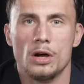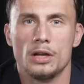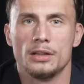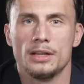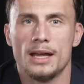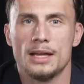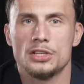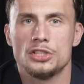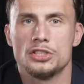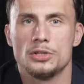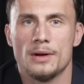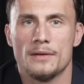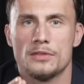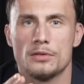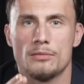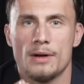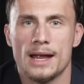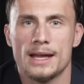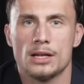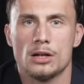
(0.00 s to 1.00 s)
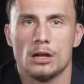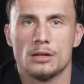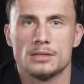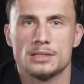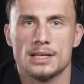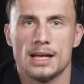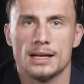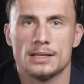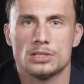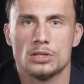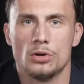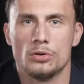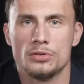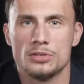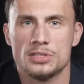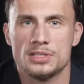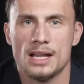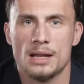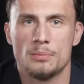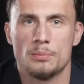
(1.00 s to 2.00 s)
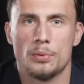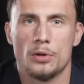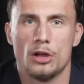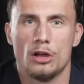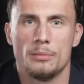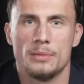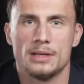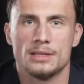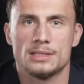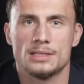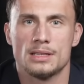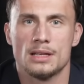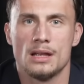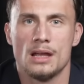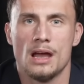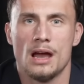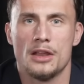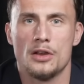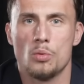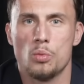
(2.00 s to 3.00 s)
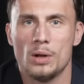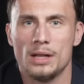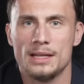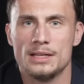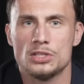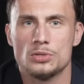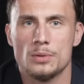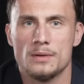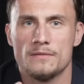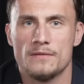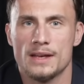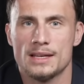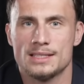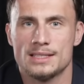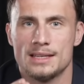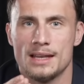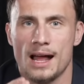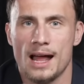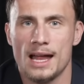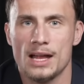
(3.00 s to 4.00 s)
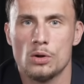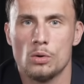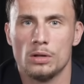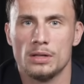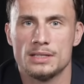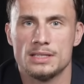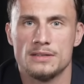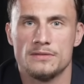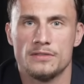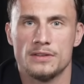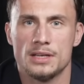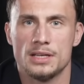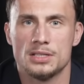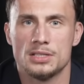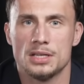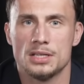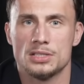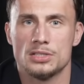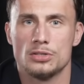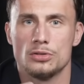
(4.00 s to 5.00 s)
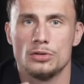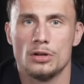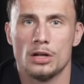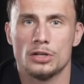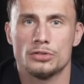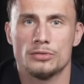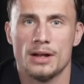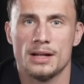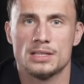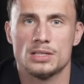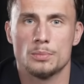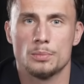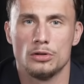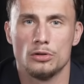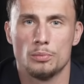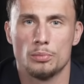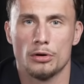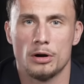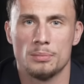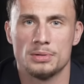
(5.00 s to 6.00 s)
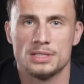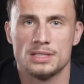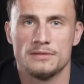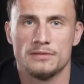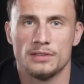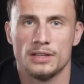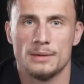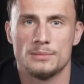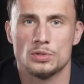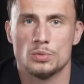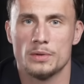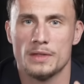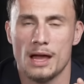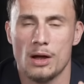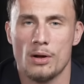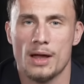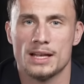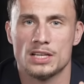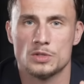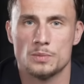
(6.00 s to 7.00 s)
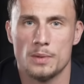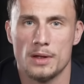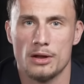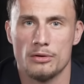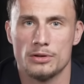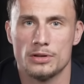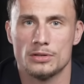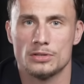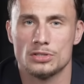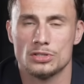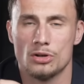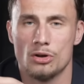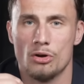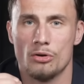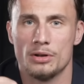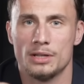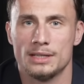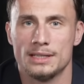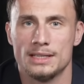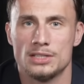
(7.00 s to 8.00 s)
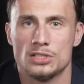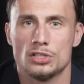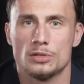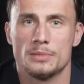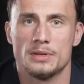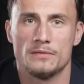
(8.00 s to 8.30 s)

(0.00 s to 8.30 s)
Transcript: unless you have the right contacts, understand permits, and are willing to invest in high quality finishes, do not try to do property flips without experience or at least some